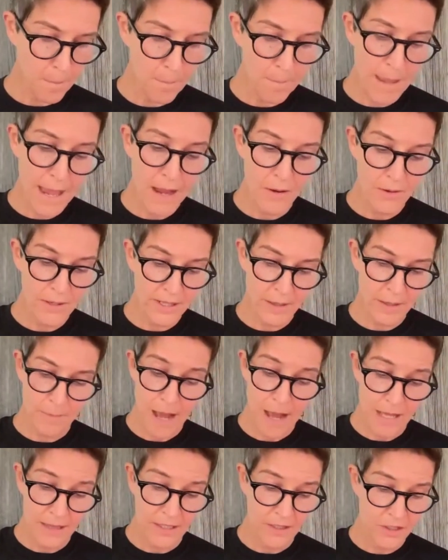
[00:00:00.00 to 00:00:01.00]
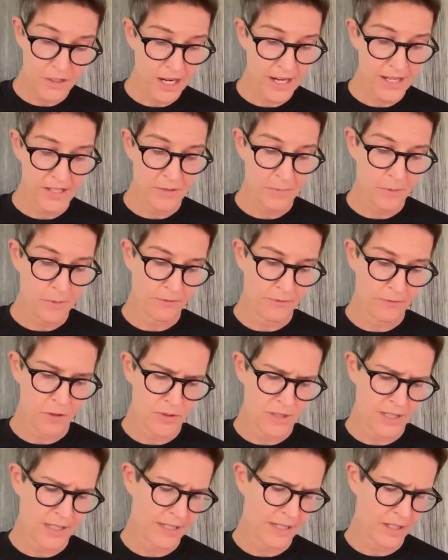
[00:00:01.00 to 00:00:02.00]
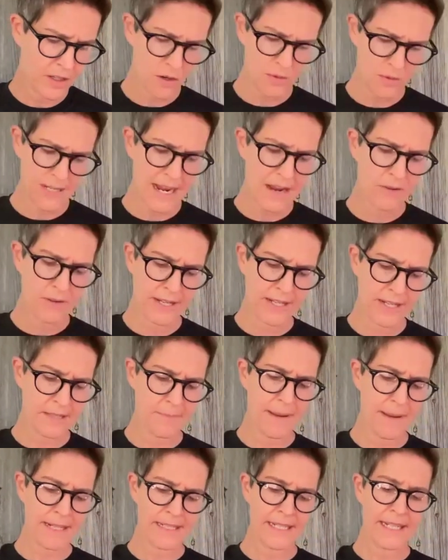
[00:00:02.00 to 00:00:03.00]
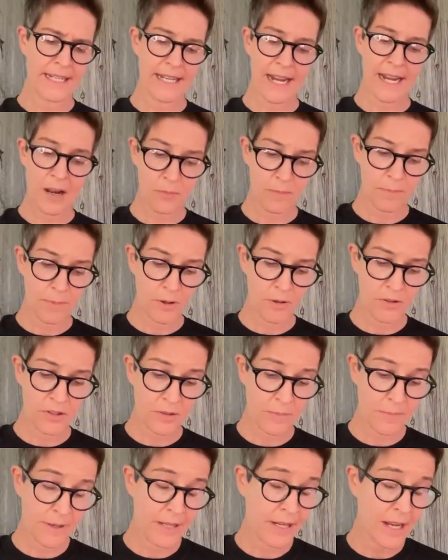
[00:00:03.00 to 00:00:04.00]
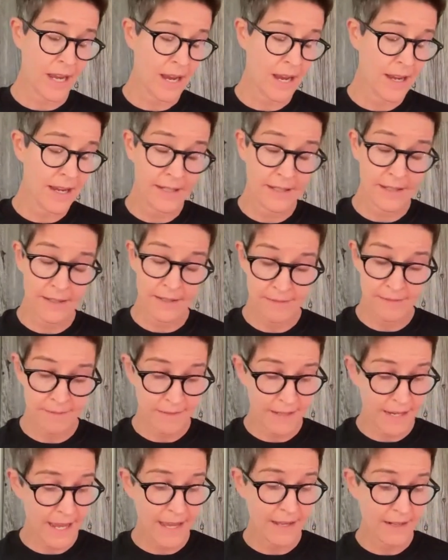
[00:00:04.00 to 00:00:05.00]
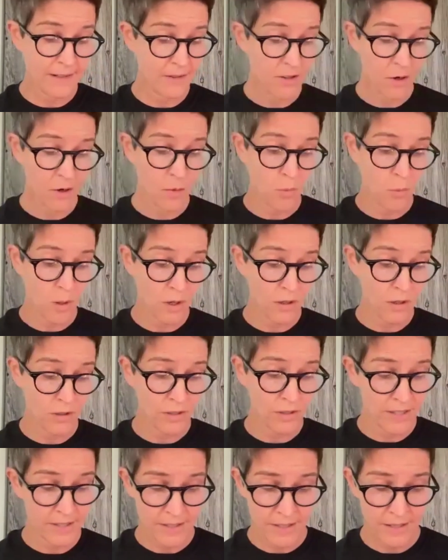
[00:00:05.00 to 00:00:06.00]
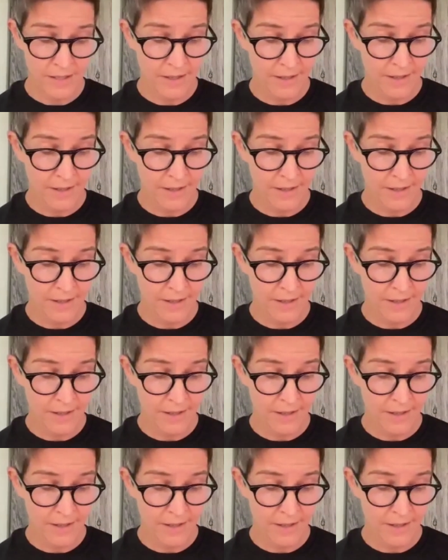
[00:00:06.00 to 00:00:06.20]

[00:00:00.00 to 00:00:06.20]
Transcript: bowed and apologized profusely, no doubt expecting an outburst, but I had no words.